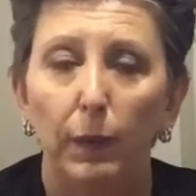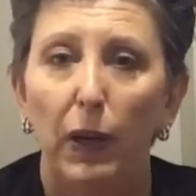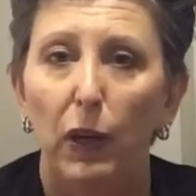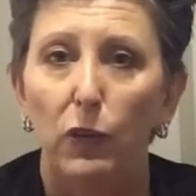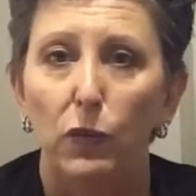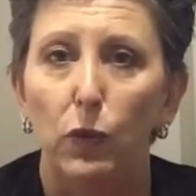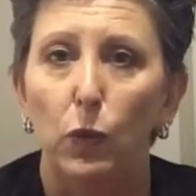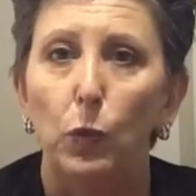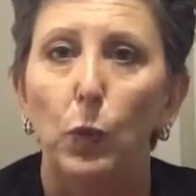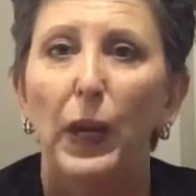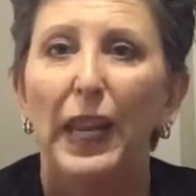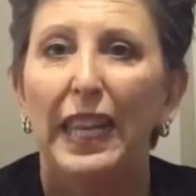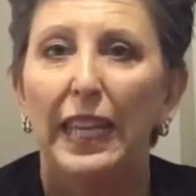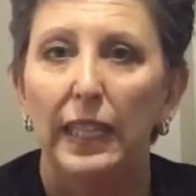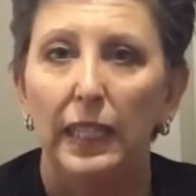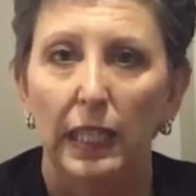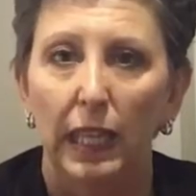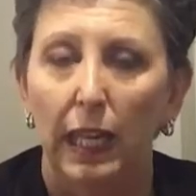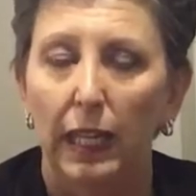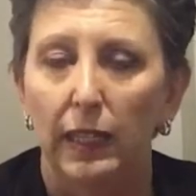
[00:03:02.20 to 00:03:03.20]
over a week.
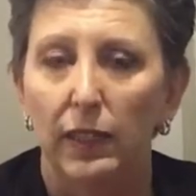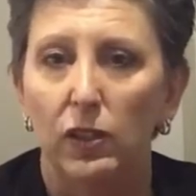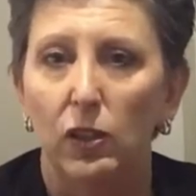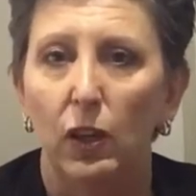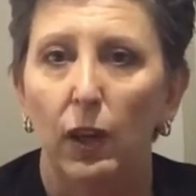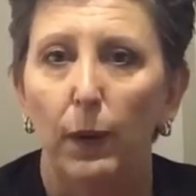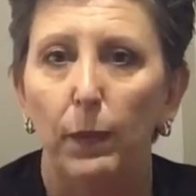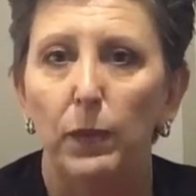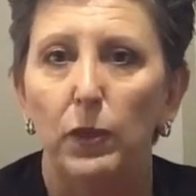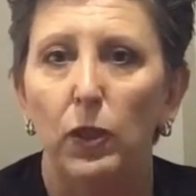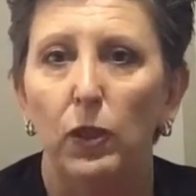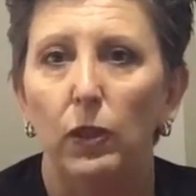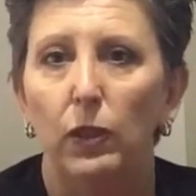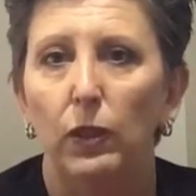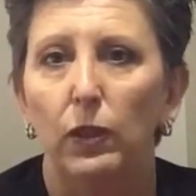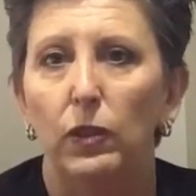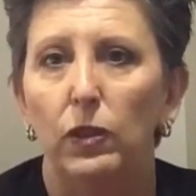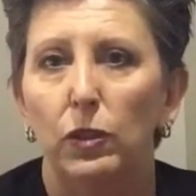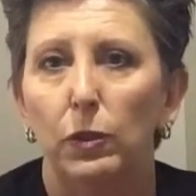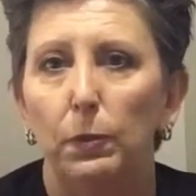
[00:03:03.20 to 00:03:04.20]
It takes time
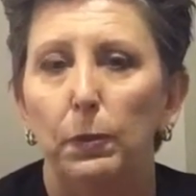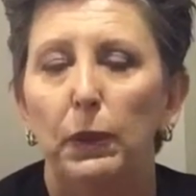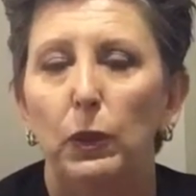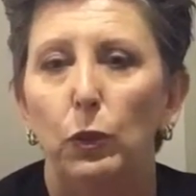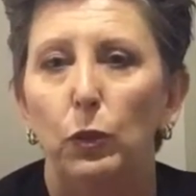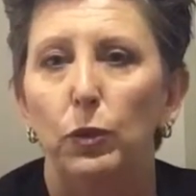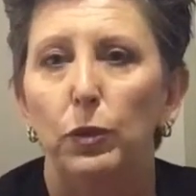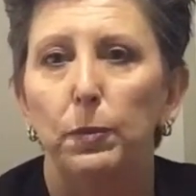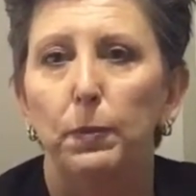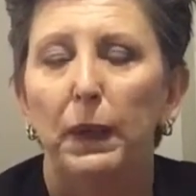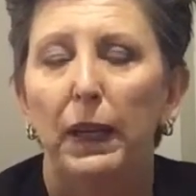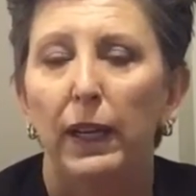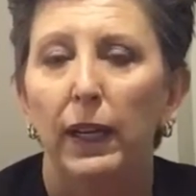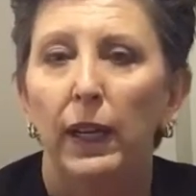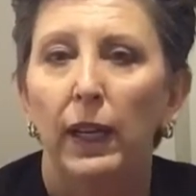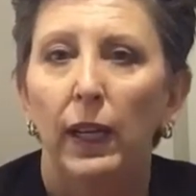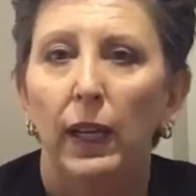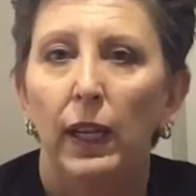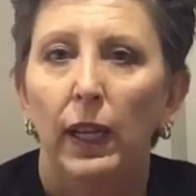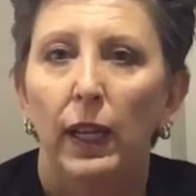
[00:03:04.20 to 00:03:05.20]
to build. But
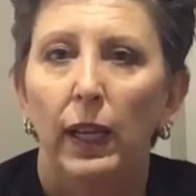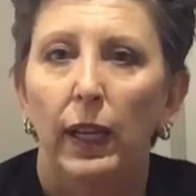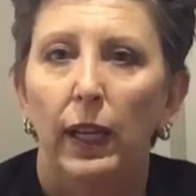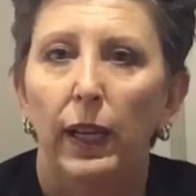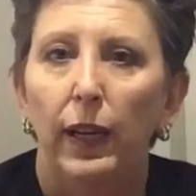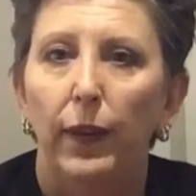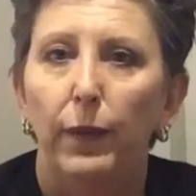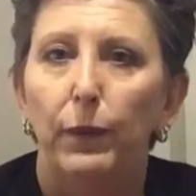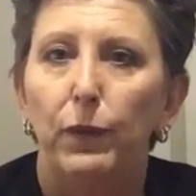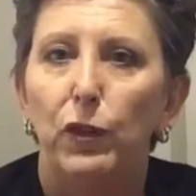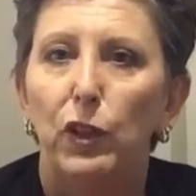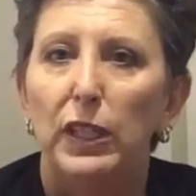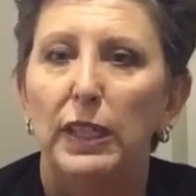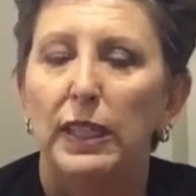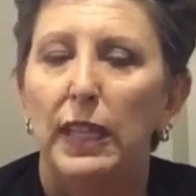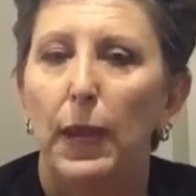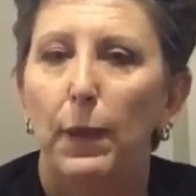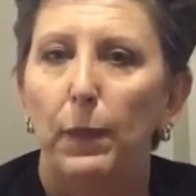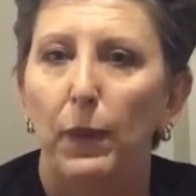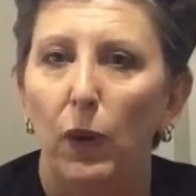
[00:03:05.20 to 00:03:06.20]
for
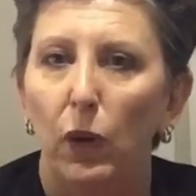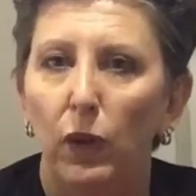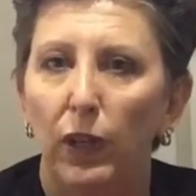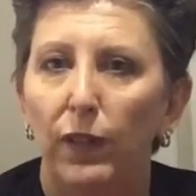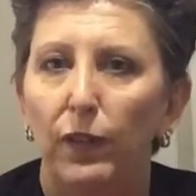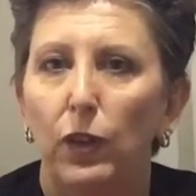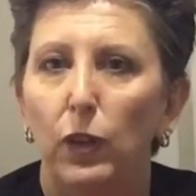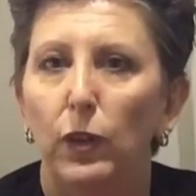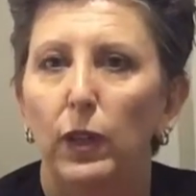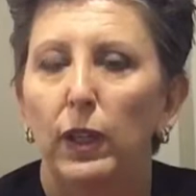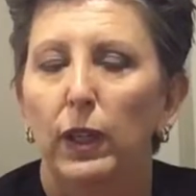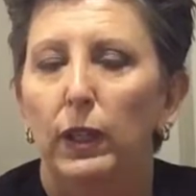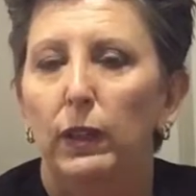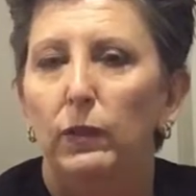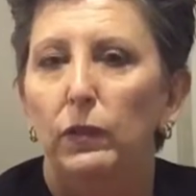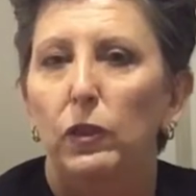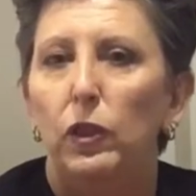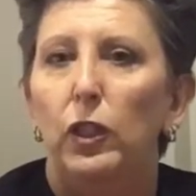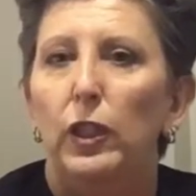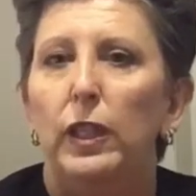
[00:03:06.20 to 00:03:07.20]
example, I'll give you a
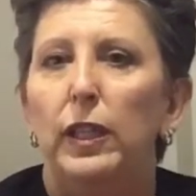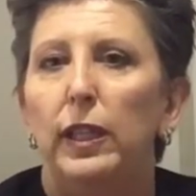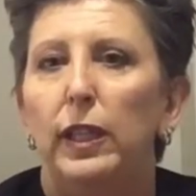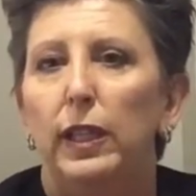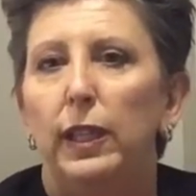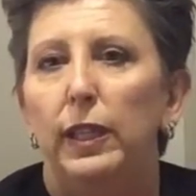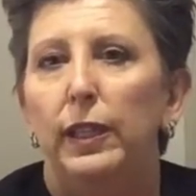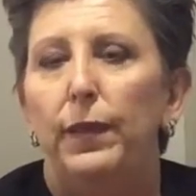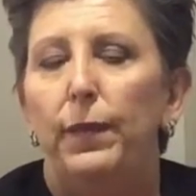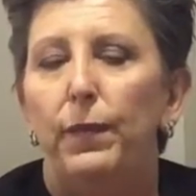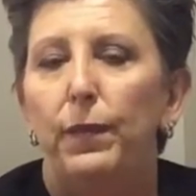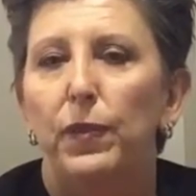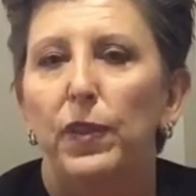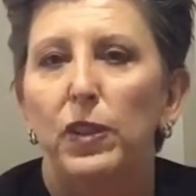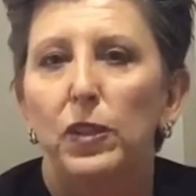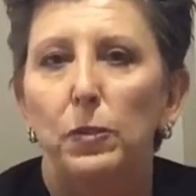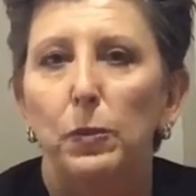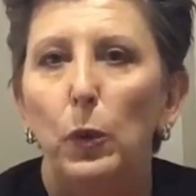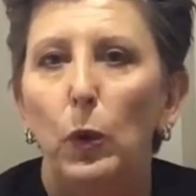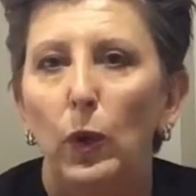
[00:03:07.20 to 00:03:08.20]
very
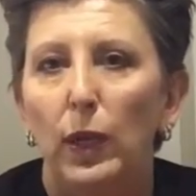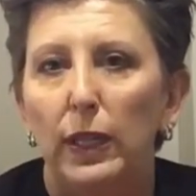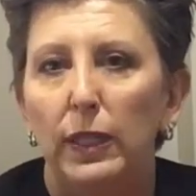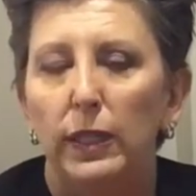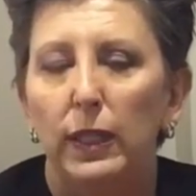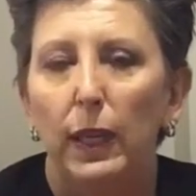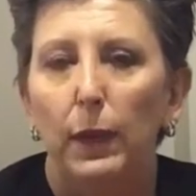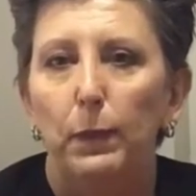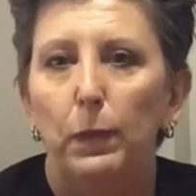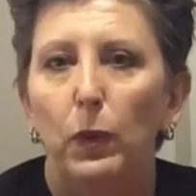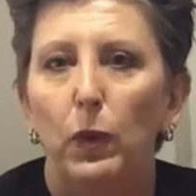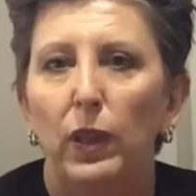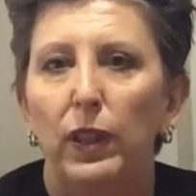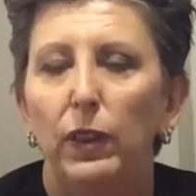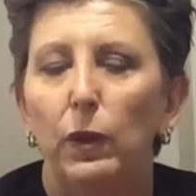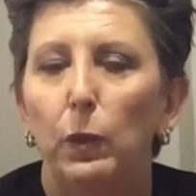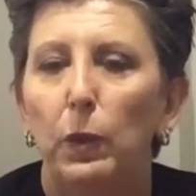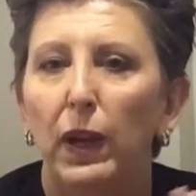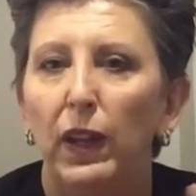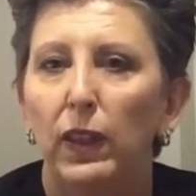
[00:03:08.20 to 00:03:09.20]
small example in
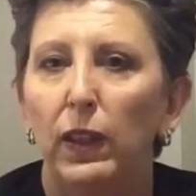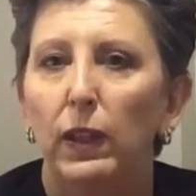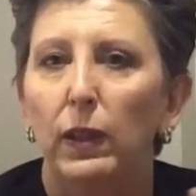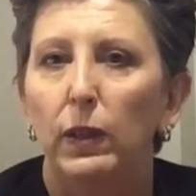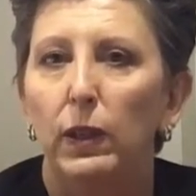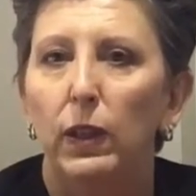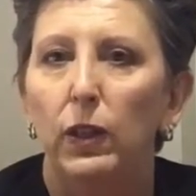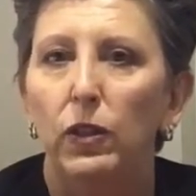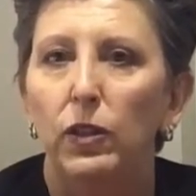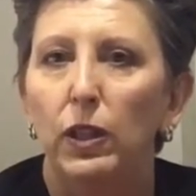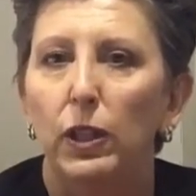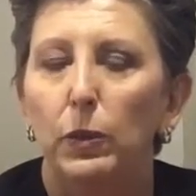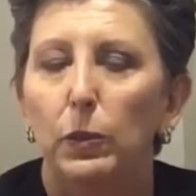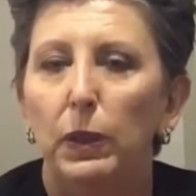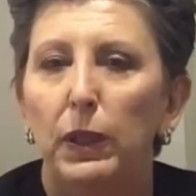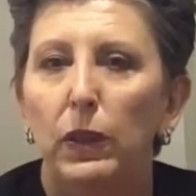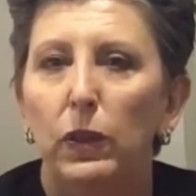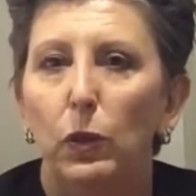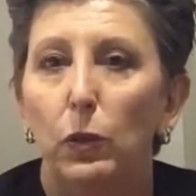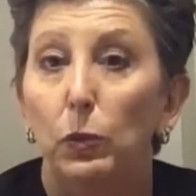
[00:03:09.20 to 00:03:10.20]
the way that you deal
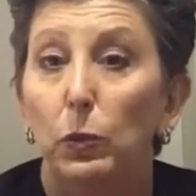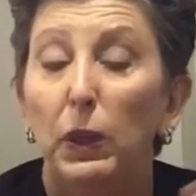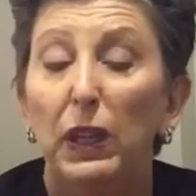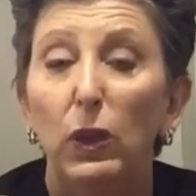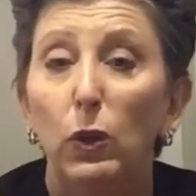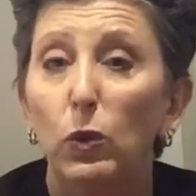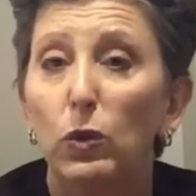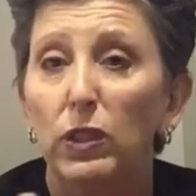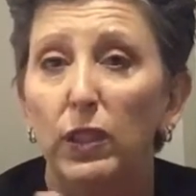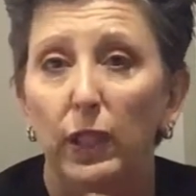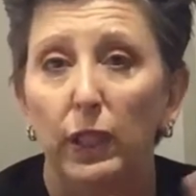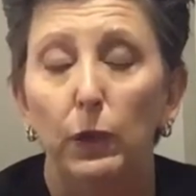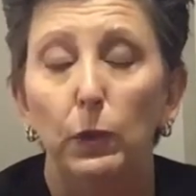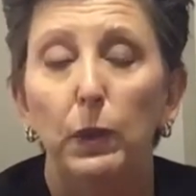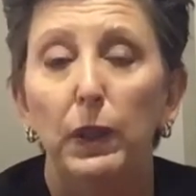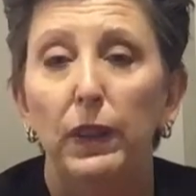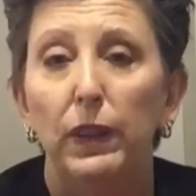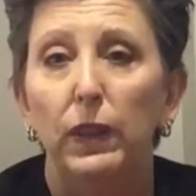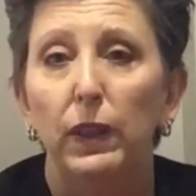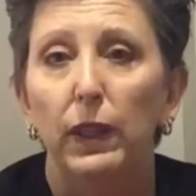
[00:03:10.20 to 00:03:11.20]
with, or we all deal
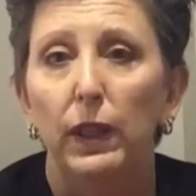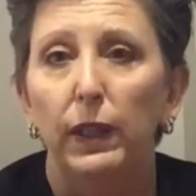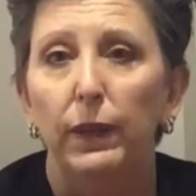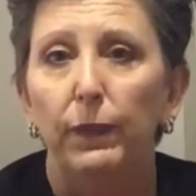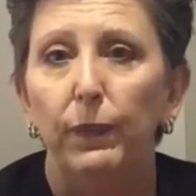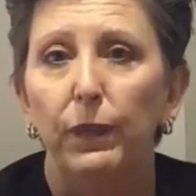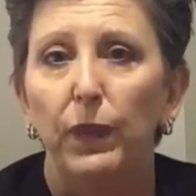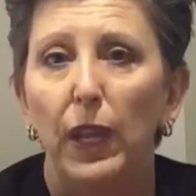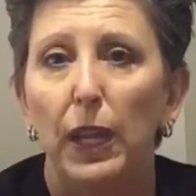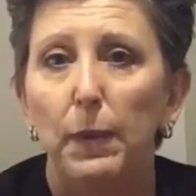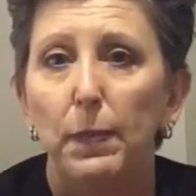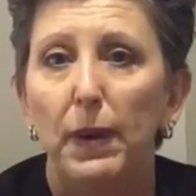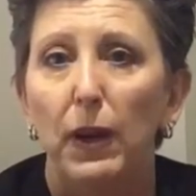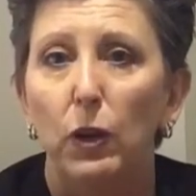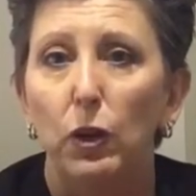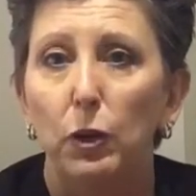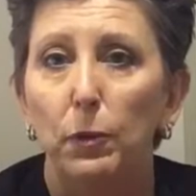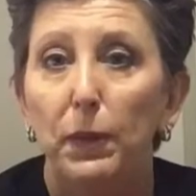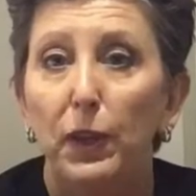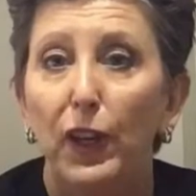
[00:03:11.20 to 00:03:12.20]
with, email
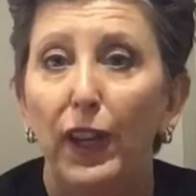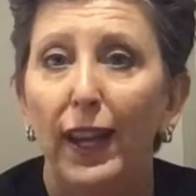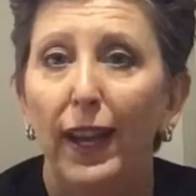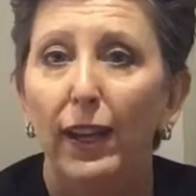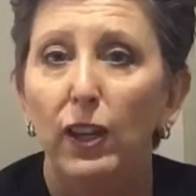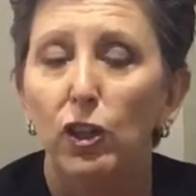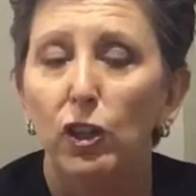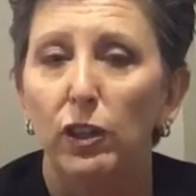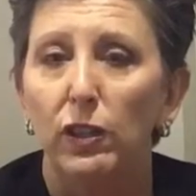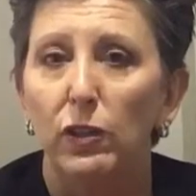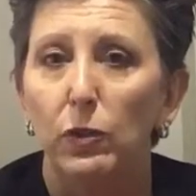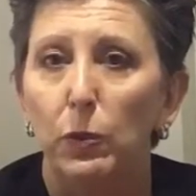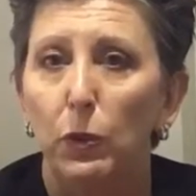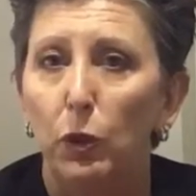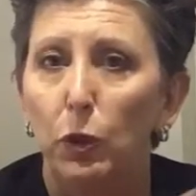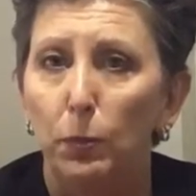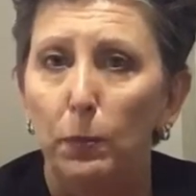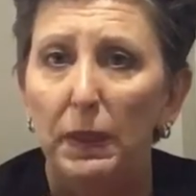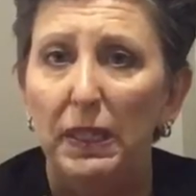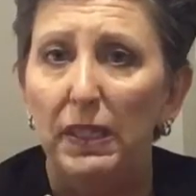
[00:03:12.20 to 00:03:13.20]
communications. We're
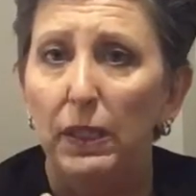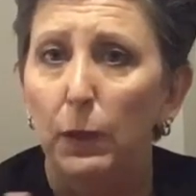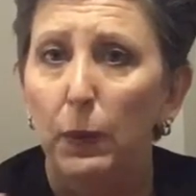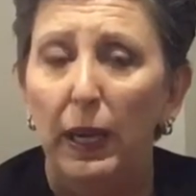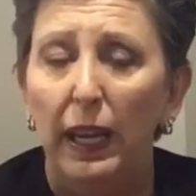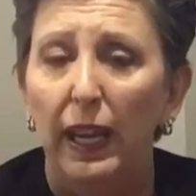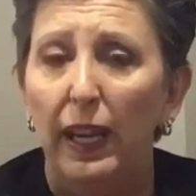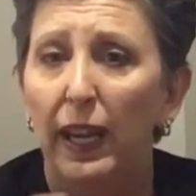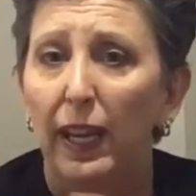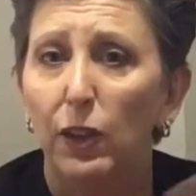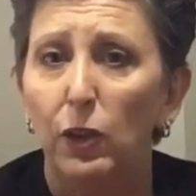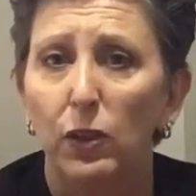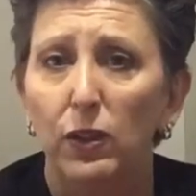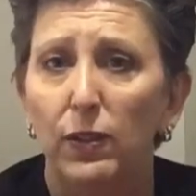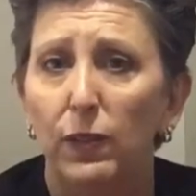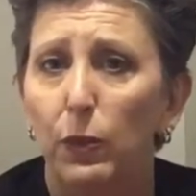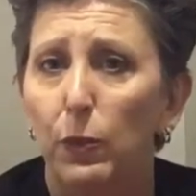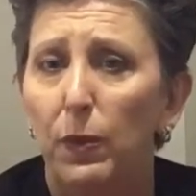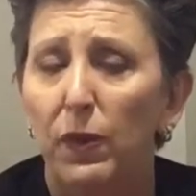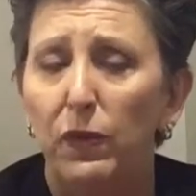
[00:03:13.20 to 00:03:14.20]
all busy. We get hundreds
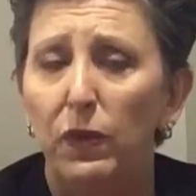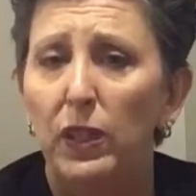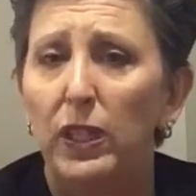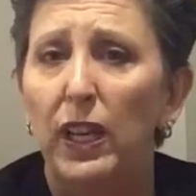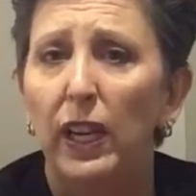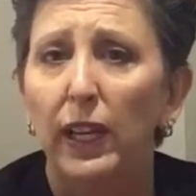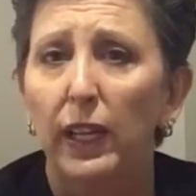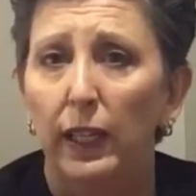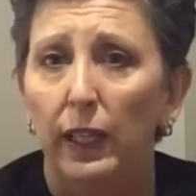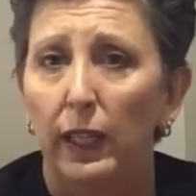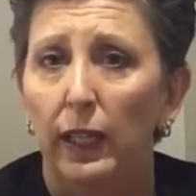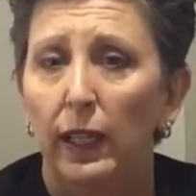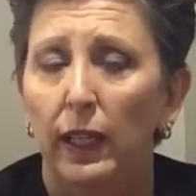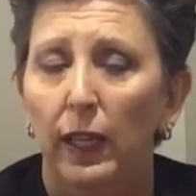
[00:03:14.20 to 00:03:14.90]
of them every day.